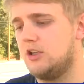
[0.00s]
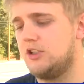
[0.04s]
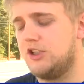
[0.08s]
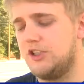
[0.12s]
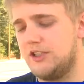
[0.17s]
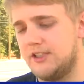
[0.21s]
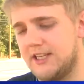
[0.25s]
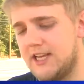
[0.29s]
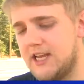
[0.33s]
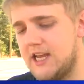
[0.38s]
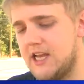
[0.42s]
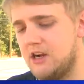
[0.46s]

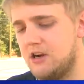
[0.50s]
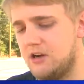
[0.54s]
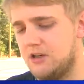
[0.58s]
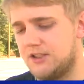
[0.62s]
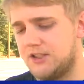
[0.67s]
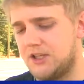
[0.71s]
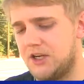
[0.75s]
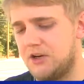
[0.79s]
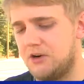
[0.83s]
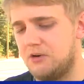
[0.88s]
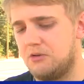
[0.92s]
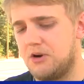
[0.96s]
She's laying her
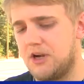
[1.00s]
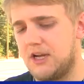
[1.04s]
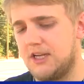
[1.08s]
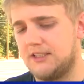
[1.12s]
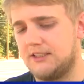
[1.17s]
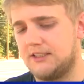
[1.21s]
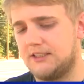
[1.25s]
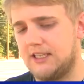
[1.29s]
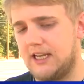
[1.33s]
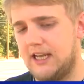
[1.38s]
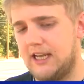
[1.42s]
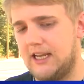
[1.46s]
son to
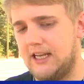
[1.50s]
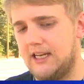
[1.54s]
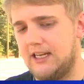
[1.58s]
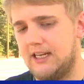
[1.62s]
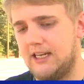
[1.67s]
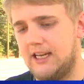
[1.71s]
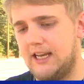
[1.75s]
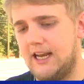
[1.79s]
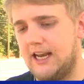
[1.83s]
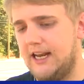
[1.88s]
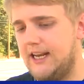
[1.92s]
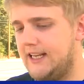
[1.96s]
rest and
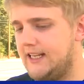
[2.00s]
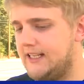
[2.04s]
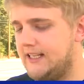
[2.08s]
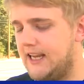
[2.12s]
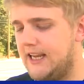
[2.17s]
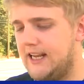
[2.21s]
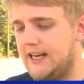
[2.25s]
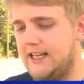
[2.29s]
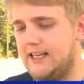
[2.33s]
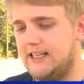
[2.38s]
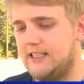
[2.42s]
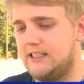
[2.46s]
any
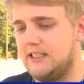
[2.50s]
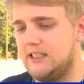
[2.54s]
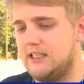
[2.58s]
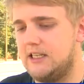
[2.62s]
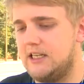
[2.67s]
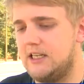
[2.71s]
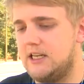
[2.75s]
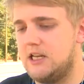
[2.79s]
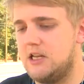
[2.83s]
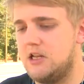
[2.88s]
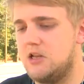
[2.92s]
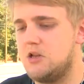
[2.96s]
any
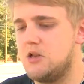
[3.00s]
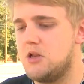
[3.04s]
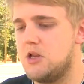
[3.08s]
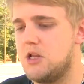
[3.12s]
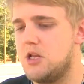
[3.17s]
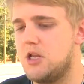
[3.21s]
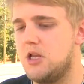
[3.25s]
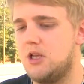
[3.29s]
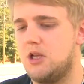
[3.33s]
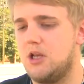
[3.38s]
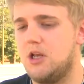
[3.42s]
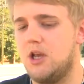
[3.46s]

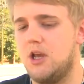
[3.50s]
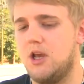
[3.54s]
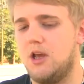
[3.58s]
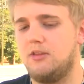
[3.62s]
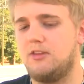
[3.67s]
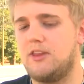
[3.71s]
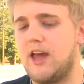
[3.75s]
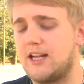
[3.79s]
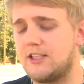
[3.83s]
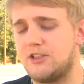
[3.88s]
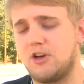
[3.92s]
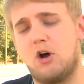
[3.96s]

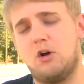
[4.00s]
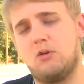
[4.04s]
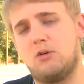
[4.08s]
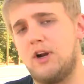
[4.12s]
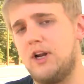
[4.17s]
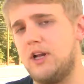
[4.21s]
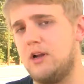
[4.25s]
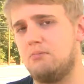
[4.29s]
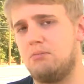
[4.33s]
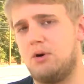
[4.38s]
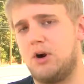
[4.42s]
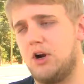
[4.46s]
that's
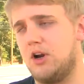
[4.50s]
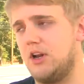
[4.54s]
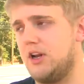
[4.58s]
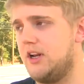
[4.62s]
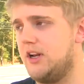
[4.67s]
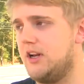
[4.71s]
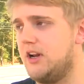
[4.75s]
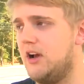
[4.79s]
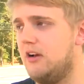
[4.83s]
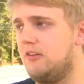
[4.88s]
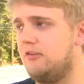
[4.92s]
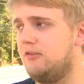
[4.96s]
already a
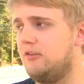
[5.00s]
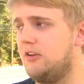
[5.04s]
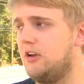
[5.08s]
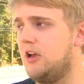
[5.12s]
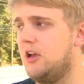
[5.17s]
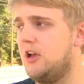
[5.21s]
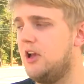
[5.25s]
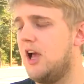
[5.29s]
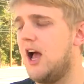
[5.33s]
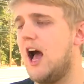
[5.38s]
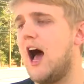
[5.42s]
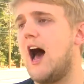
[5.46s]
burden enough
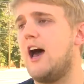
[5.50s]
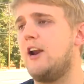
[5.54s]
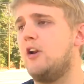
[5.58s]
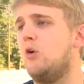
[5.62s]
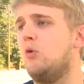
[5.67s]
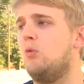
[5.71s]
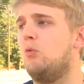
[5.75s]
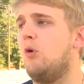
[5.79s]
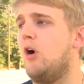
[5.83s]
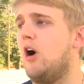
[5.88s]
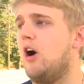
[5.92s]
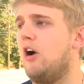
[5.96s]
I
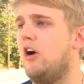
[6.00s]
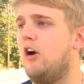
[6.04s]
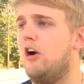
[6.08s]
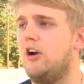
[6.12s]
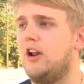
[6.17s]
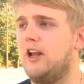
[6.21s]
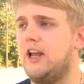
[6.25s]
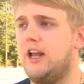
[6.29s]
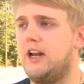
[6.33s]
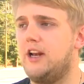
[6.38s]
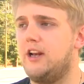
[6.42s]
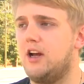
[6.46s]
don't want
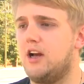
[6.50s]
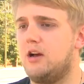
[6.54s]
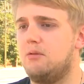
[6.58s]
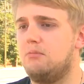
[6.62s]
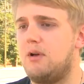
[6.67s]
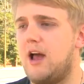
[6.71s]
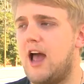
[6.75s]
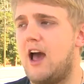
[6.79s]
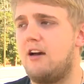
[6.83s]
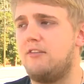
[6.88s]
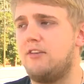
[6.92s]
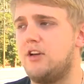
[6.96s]
her to end
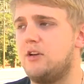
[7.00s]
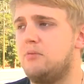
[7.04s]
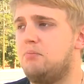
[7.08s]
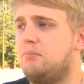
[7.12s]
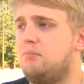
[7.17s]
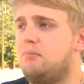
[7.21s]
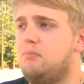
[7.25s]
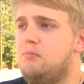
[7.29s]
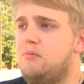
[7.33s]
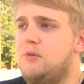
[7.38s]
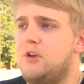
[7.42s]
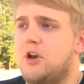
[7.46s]
up having to,
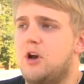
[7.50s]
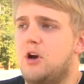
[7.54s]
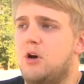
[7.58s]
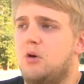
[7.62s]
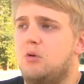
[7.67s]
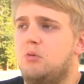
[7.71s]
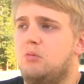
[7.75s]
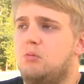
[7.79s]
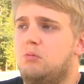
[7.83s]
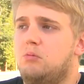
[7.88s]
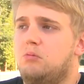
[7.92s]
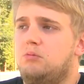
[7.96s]
you
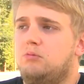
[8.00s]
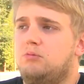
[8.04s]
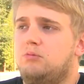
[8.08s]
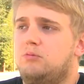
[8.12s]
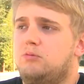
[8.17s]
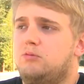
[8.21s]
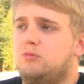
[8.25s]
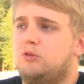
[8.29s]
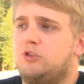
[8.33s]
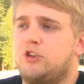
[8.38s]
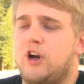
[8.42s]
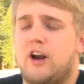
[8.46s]
know,
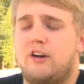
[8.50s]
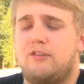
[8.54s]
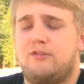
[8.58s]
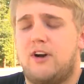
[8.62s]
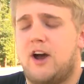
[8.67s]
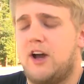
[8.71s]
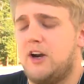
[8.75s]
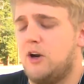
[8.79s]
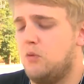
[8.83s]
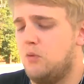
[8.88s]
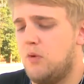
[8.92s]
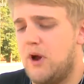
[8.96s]
try to
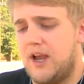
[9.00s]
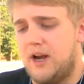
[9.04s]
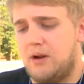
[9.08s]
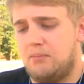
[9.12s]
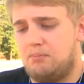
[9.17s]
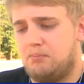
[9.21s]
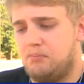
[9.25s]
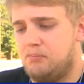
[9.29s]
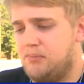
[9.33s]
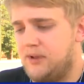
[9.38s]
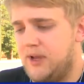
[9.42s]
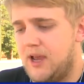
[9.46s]
find a way to
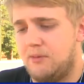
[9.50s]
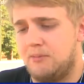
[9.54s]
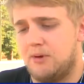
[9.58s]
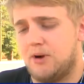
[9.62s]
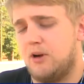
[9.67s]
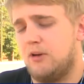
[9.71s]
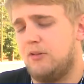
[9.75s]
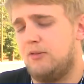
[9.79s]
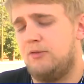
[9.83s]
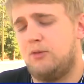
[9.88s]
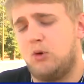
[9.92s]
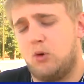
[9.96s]
be able
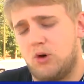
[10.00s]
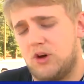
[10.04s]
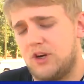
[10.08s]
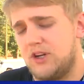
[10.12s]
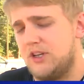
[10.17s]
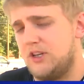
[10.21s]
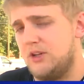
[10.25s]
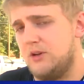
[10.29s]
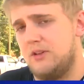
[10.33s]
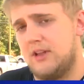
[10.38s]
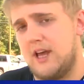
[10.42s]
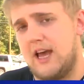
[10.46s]
to
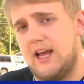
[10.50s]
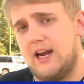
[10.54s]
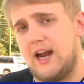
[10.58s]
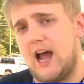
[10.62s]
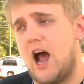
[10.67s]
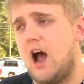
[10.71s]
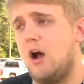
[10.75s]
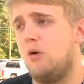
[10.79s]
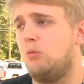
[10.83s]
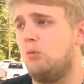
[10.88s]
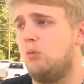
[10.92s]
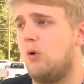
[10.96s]
afford to do that.
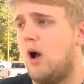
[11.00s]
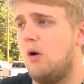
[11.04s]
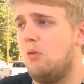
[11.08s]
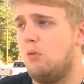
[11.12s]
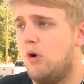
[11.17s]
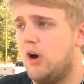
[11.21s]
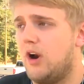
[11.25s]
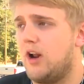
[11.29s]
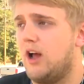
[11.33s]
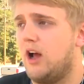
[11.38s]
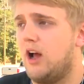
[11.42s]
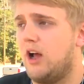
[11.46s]
I, I
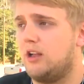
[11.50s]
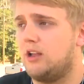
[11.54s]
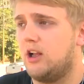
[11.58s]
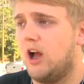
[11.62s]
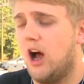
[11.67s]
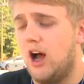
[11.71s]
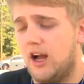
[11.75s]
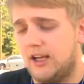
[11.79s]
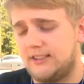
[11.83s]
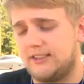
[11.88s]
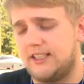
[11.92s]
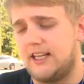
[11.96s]
want
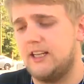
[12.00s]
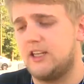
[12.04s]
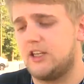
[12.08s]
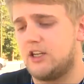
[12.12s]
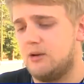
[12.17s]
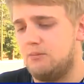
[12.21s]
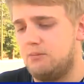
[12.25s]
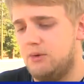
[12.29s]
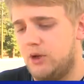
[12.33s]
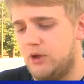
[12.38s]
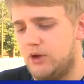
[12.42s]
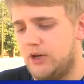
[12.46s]
us and the
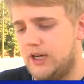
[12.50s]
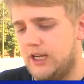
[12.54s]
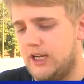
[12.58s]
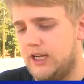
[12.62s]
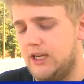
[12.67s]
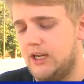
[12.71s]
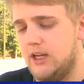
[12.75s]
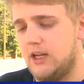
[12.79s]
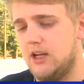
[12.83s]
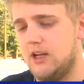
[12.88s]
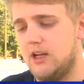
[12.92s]
community